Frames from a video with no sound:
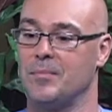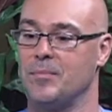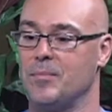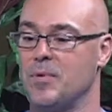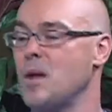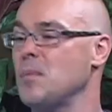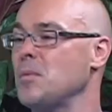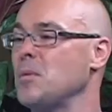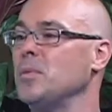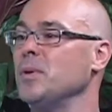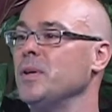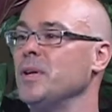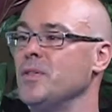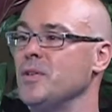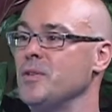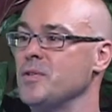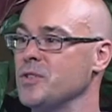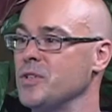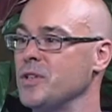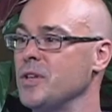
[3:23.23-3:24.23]
Probably
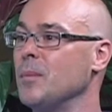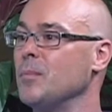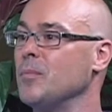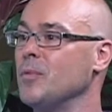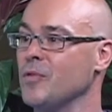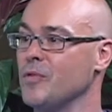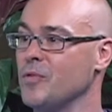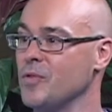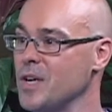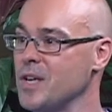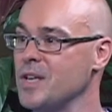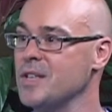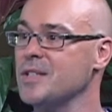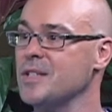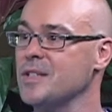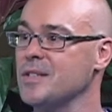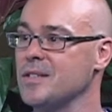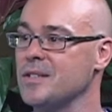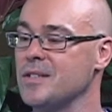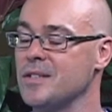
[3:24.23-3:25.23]
there's a number of
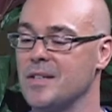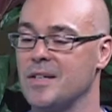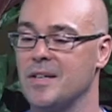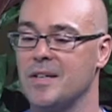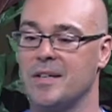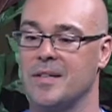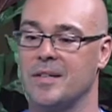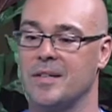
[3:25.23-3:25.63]
reasons.